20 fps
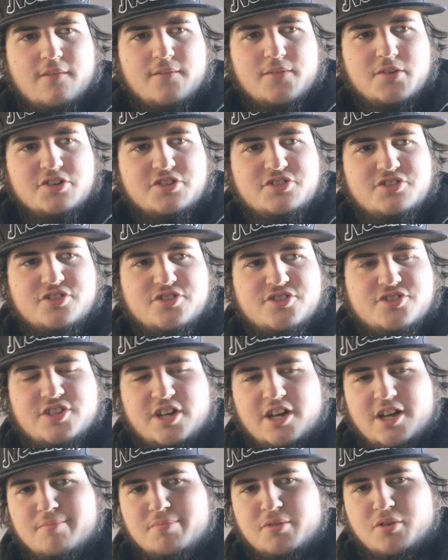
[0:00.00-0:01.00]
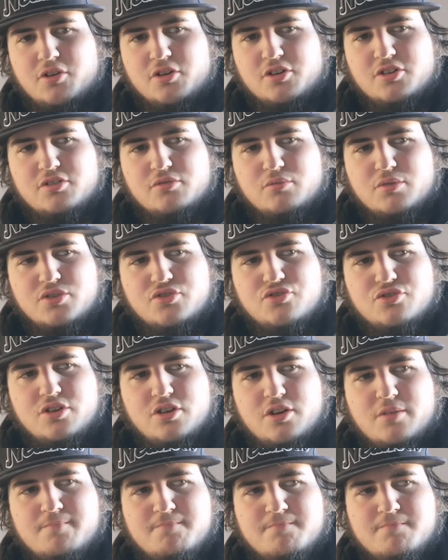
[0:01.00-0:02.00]
versus Cyborg, which
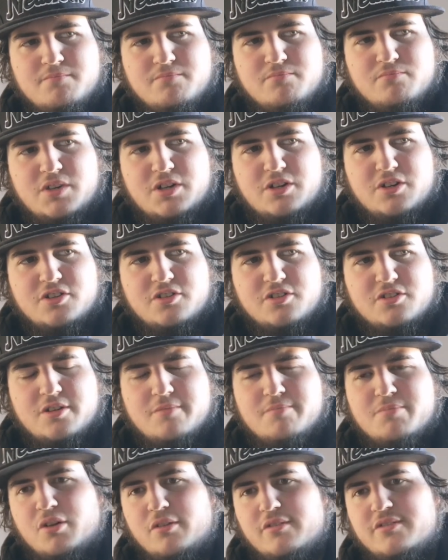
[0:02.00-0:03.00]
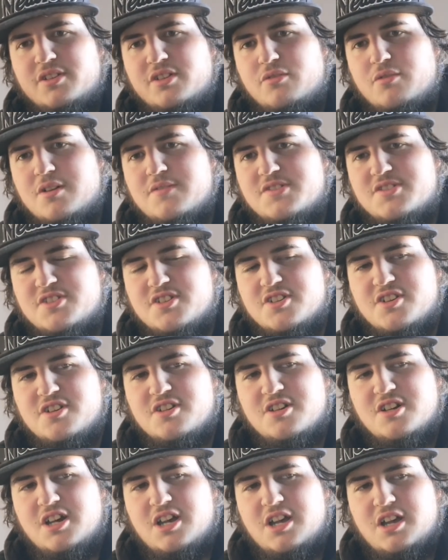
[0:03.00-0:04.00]
they're both
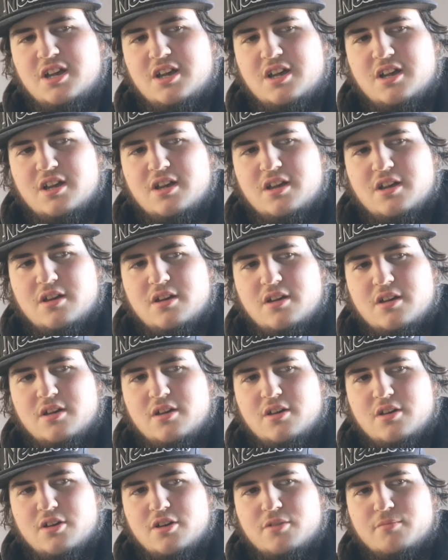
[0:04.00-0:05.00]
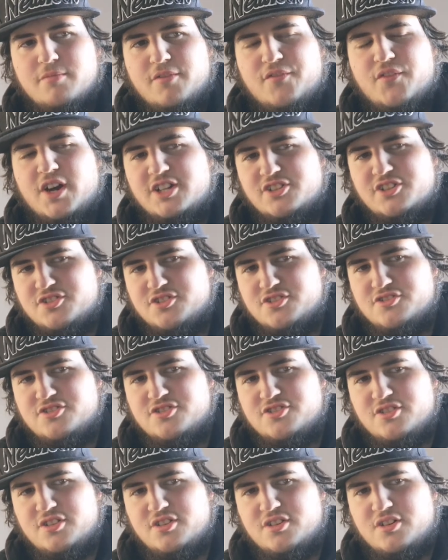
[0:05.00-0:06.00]
UFC
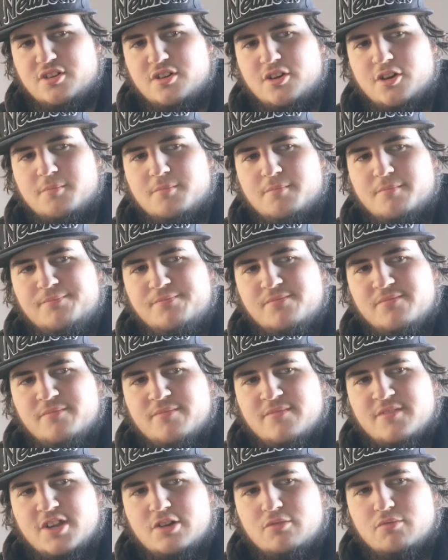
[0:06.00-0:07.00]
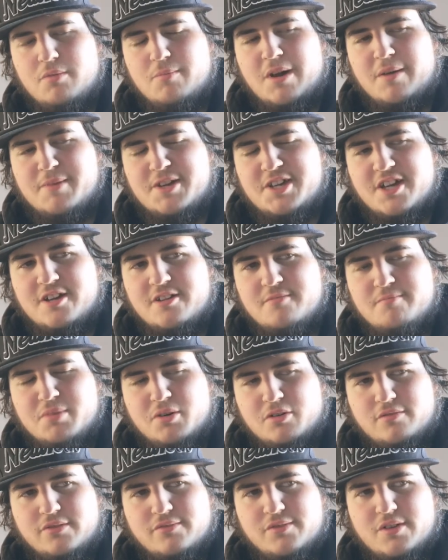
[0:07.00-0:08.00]
fighters. We might be getting
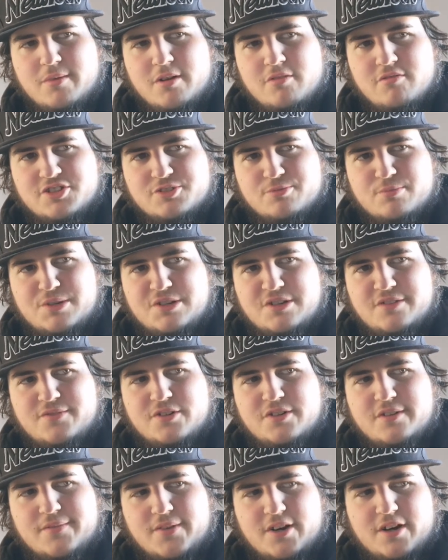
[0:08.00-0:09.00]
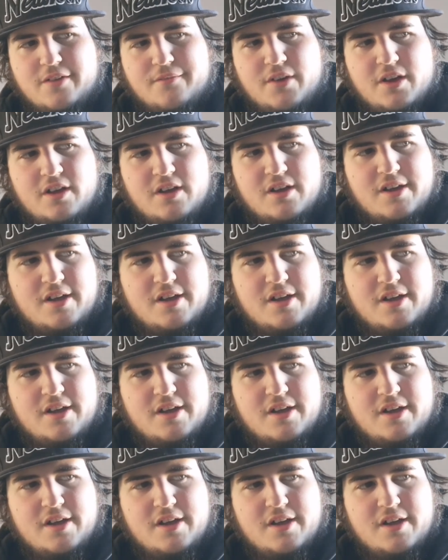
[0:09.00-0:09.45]
both of them at WrestleMania 35.